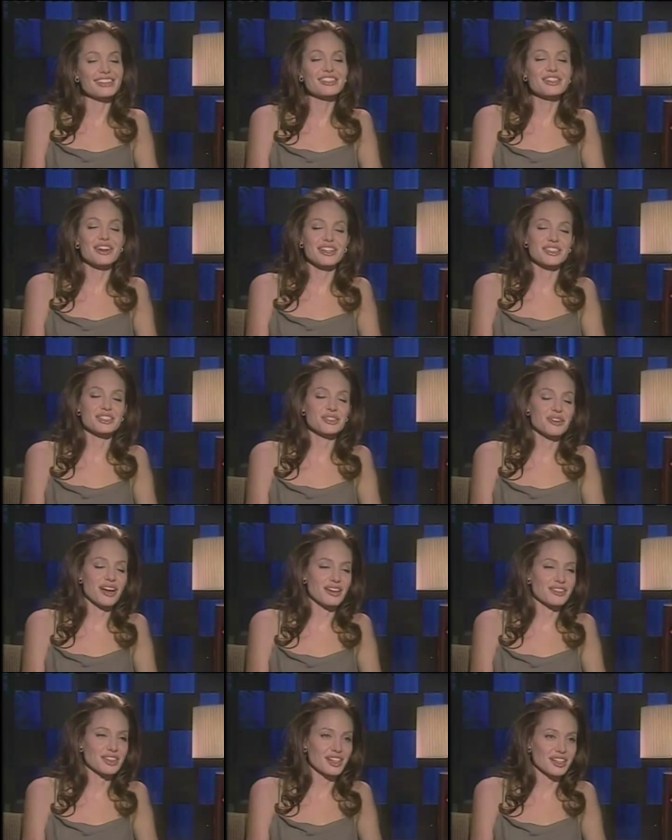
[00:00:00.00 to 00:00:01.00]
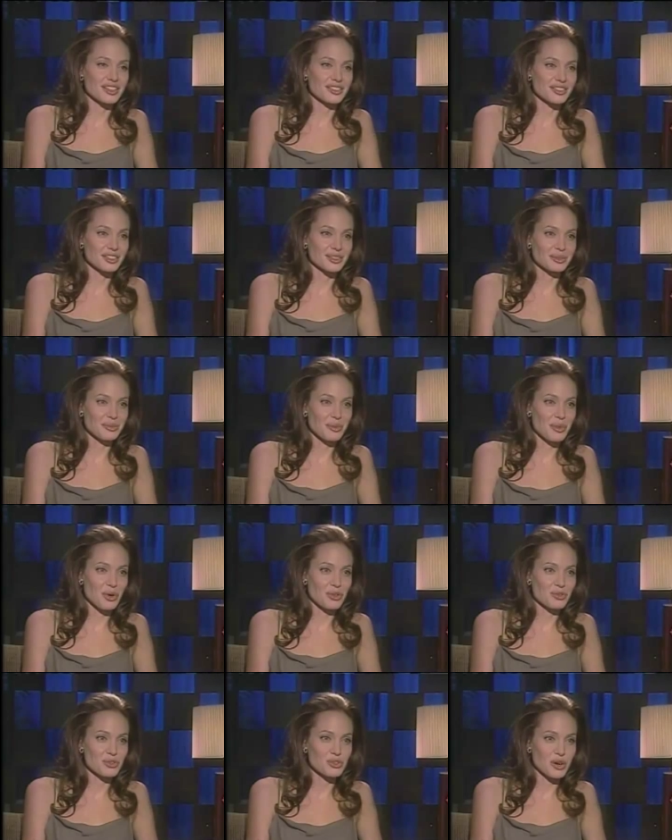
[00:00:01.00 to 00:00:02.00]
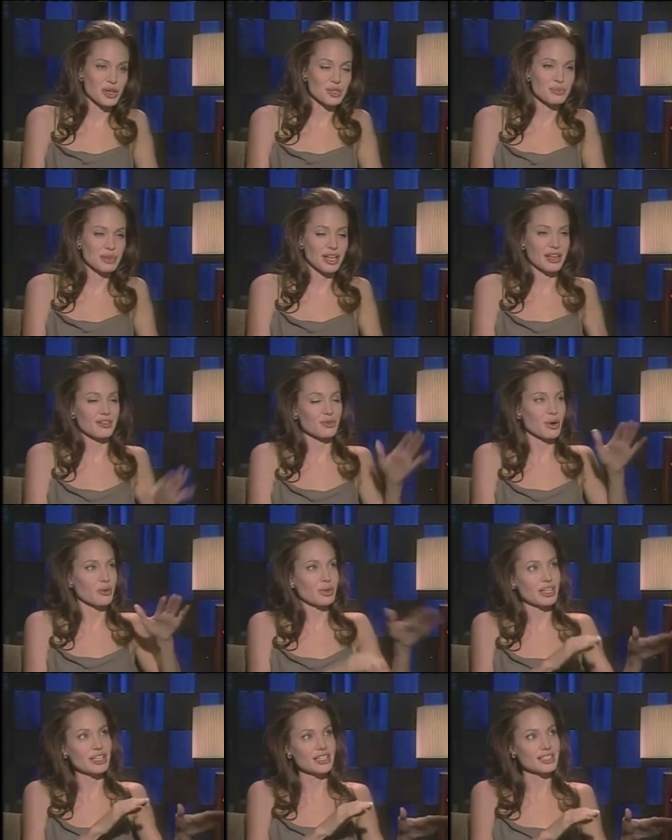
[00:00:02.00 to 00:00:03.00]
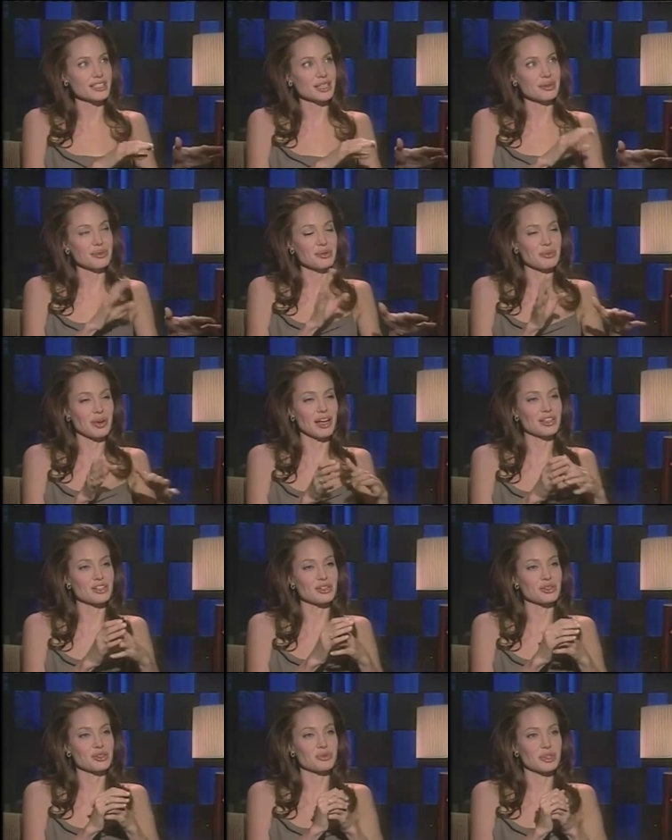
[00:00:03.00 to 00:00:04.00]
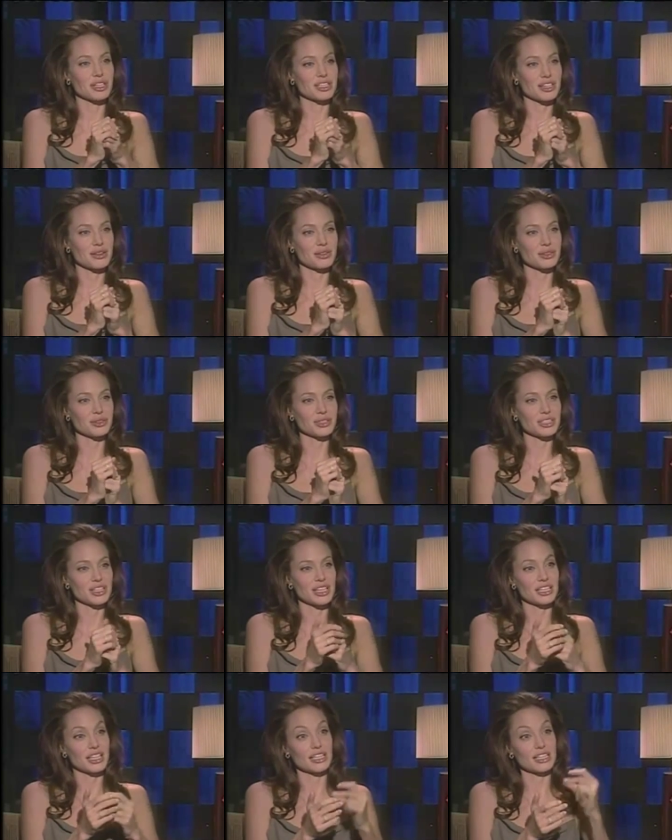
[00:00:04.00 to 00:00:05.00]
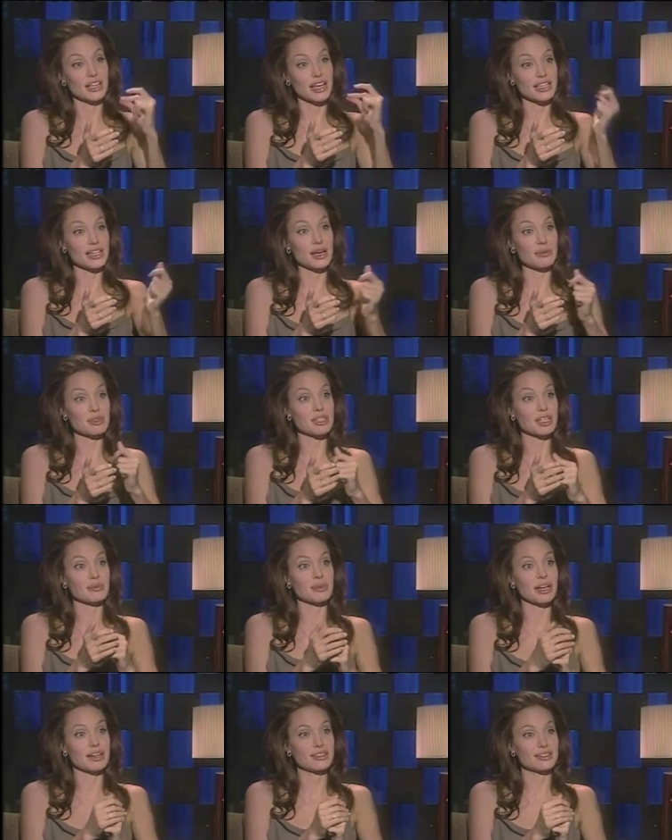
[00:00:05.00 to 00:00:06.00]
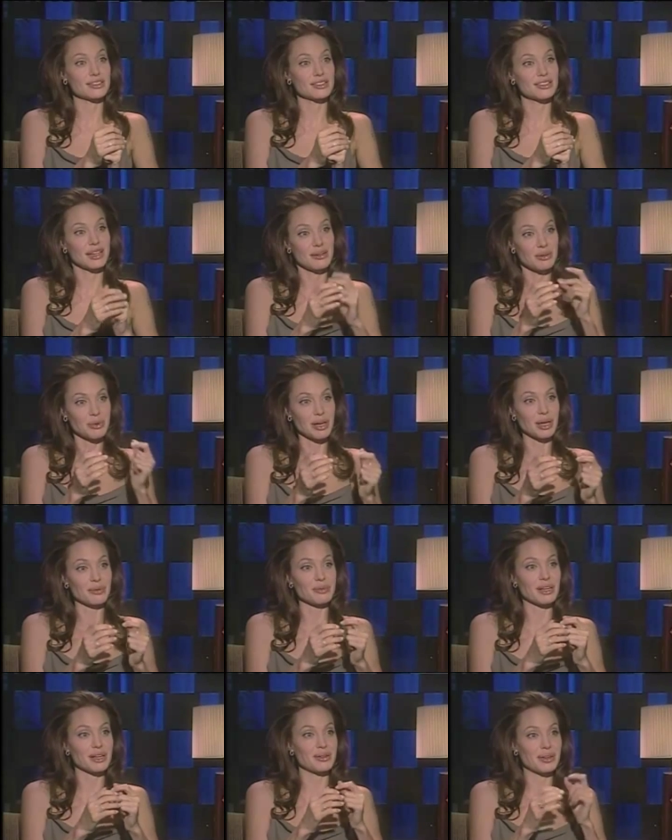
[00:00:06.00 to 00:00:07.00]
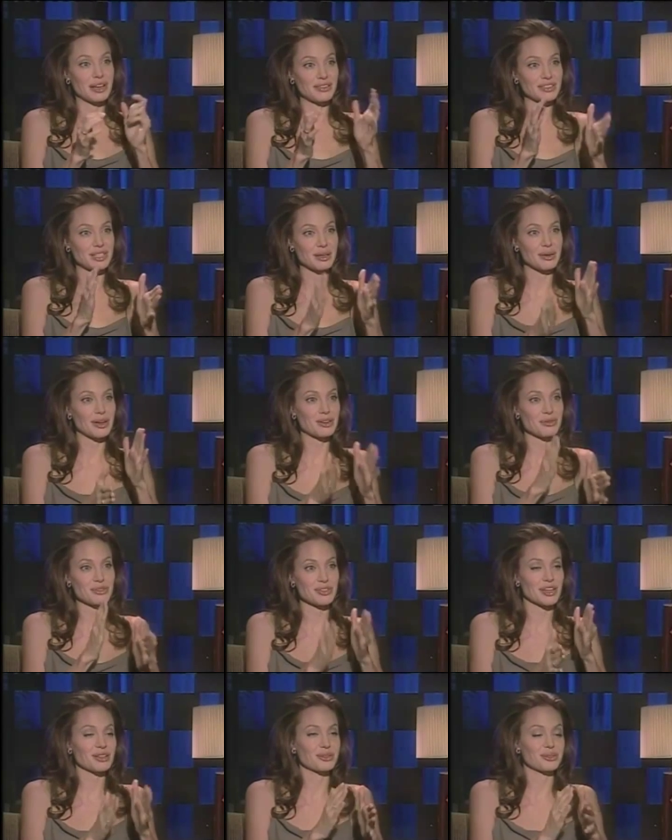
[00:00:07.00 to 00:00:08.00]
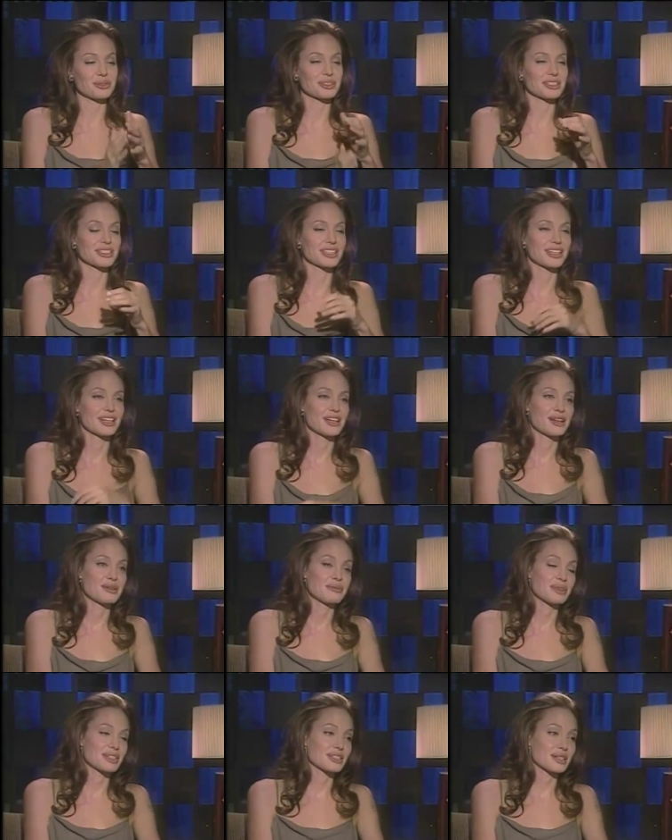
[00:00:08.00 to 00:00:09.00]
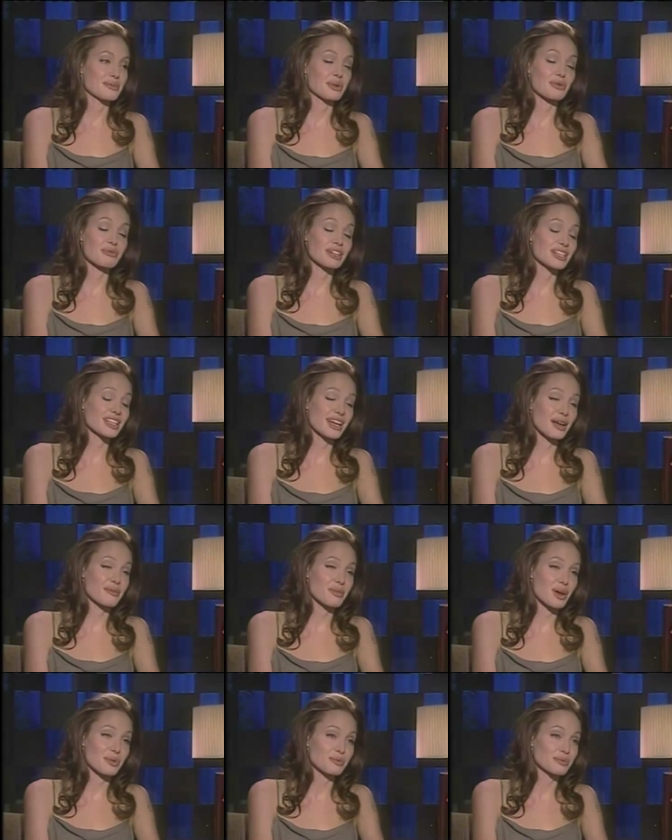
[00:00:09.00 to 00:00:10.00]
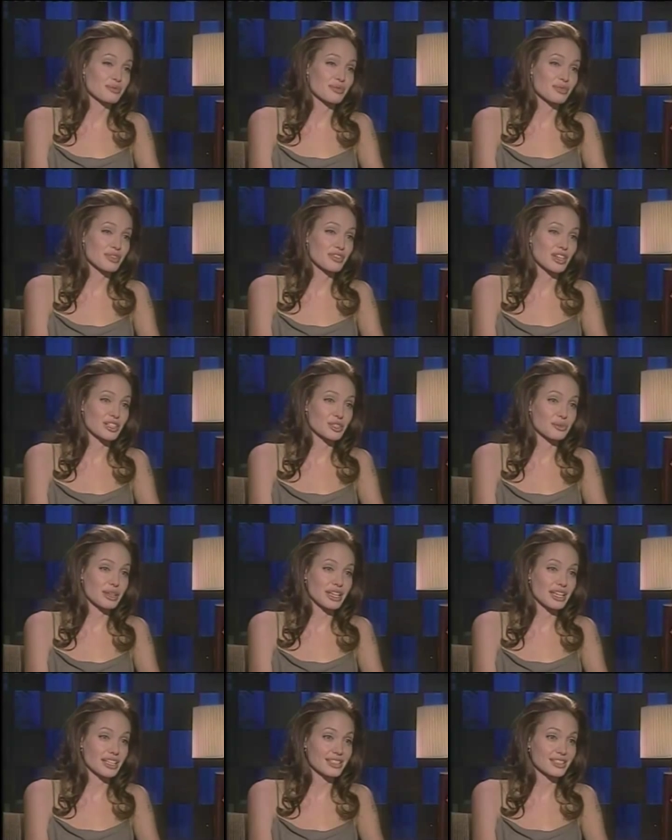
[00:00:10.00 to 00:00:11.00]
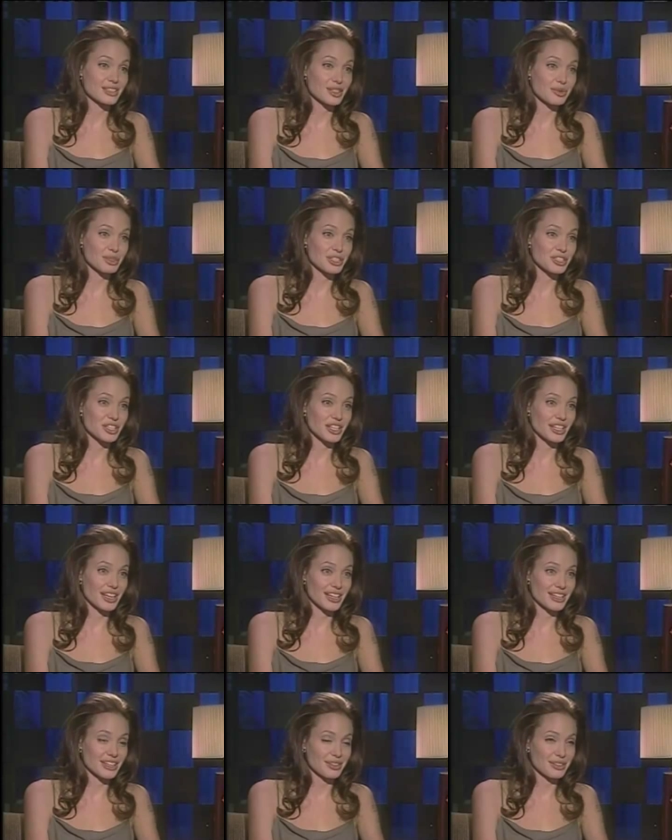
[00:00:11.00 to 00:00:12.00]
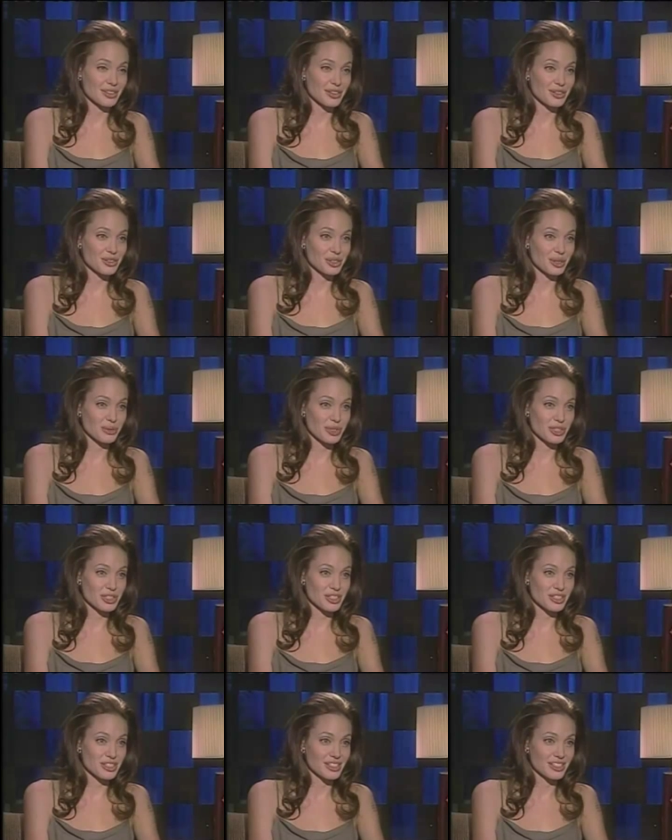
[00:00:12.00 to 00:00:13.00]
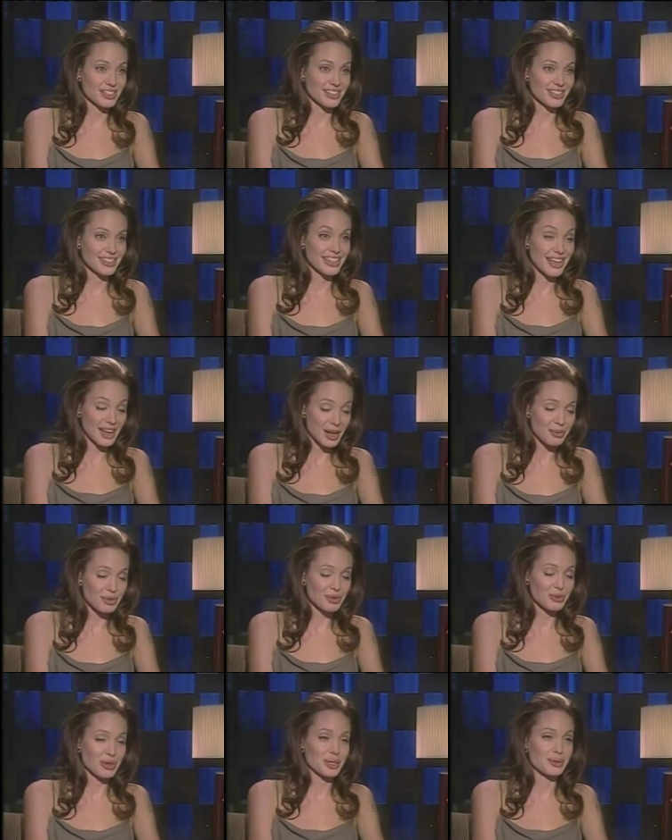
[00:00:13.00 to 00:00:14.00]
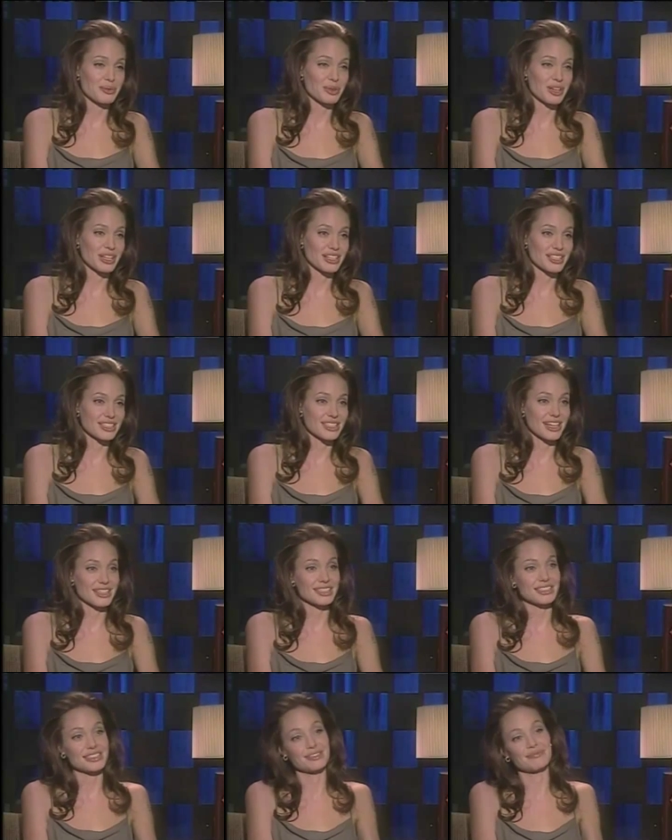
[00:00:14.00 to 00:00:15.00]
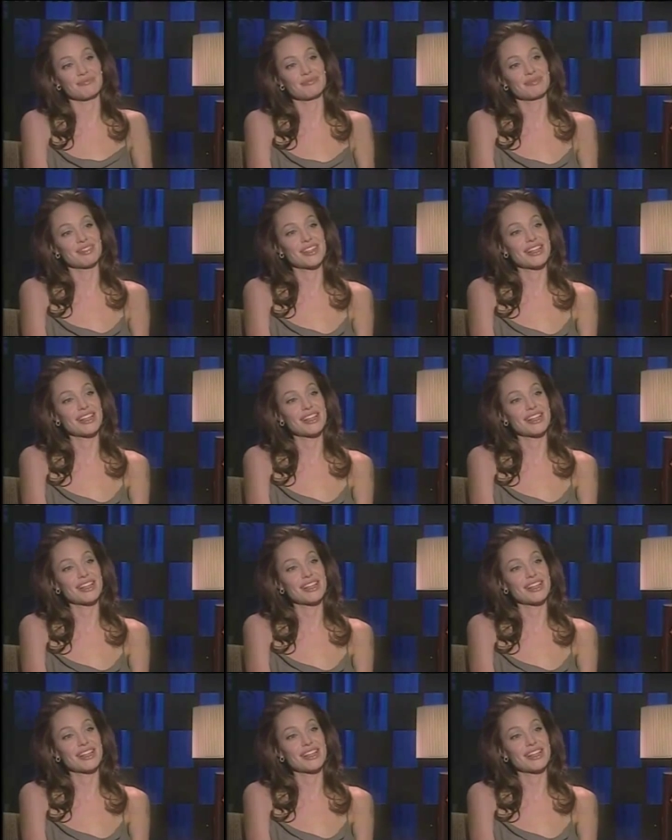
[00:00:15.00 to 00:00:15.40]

I do have a kind of a strange plan of when we need to sleep, and Brad jokes with me because I'm always saying, like, okay, time to sleep now, time to wake up now. We have to get on schedule, but really we've got so many kids and so much jet lag that usually we just get up at 3 in the morning and decide to